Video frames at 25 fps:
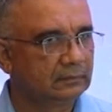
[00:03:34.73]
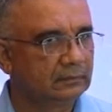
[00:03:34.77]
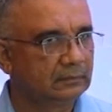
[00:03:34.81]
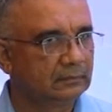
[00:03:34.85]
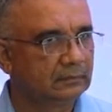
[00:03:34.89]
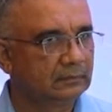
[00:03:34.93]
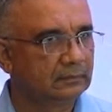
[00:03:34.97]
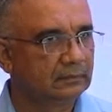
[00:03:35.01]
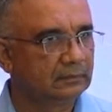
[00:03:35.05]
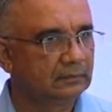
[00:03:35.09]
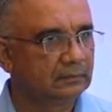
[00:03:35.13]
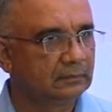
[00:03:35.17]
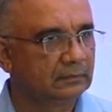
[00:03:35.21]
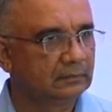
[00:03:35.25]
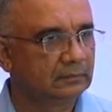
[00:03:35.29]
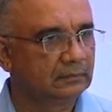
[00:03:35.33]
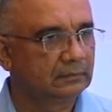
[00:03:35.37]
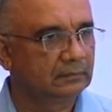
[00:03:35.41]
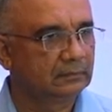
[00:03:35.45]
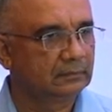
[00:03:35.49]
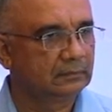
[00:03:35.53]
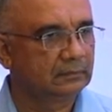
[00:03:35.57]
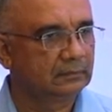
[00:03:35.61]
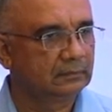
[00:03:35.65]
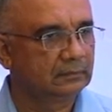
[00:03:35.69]

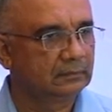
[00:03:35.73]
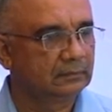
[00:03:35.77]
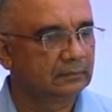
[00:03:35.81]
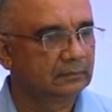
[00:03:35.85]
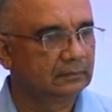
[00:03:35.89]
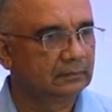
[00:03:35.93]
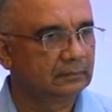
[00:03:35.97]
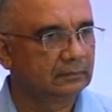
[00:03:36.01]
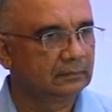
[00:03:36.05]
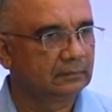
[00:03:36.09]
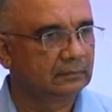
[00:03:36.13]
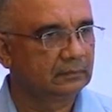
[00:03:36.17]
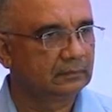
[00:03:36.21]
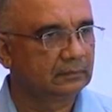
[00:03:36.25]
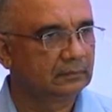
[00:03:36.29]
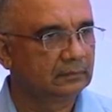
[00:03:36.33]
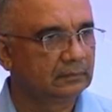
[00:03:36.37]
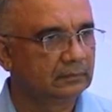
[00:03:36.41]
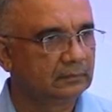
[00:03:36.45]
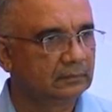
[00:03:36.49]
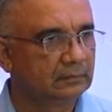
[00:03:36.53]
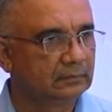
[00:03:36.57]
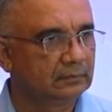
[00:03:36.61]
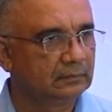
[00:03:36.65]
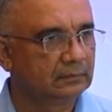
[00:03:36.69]

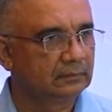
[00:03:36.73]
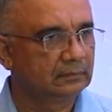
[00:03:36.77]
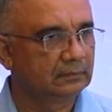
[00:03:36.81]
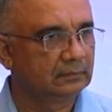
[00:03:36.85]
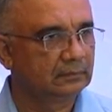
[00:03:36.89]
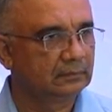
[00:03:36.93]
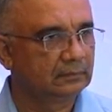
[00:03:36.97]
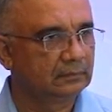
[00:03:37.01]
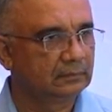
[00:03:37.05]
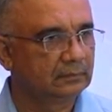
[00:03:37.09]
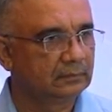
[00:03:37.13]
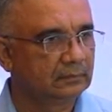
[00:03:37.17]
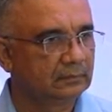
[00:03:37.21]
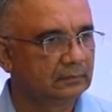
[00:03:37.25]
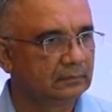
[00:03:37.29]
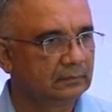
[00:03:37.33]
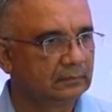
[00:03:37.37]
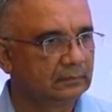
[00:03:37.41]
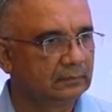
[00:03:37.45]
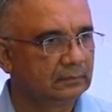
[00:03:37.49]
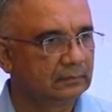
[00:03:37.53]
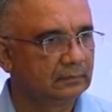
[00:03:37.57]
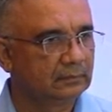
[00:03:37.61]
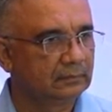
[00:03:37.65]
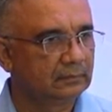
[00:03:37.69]

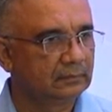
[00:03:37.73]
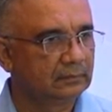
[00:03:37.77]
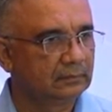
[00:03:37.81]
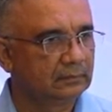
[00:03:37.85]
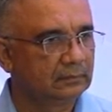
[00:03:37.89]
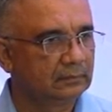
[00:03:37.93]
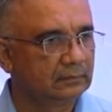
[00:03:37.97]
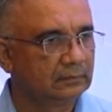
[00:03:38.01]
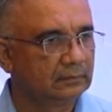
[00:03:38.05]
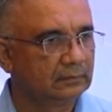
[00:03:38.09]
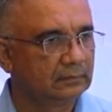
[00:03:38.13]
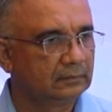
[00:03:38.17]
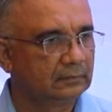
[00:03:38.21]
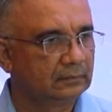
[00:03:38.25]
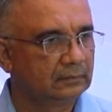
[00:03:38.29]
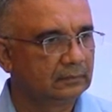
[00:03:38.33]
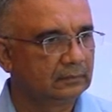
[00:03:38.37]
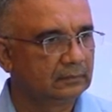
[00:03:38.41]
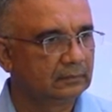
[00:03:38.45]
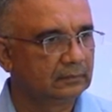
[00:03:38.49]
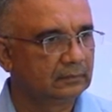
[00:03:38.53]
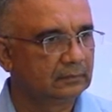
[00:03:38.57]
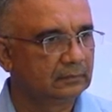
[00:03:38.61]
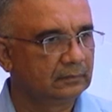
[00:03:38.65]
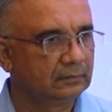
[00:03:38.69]

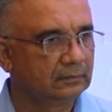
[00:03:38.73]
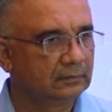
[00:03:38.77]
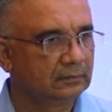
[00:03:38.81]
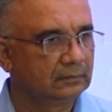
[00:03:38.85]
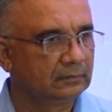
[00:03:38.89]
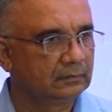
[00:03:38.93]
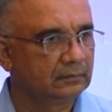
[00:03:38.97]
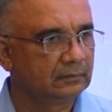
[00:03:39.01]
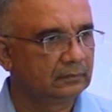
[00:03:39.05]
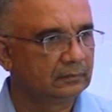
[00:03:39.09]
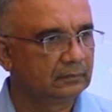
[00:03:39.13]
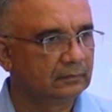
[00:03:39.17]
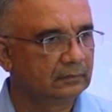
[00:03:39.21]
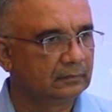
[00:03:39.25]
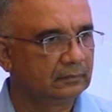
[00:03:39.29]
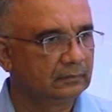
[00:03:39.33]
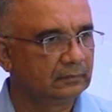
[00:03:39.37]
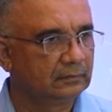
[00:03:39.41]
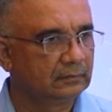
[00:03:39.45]
This person isn't speaking.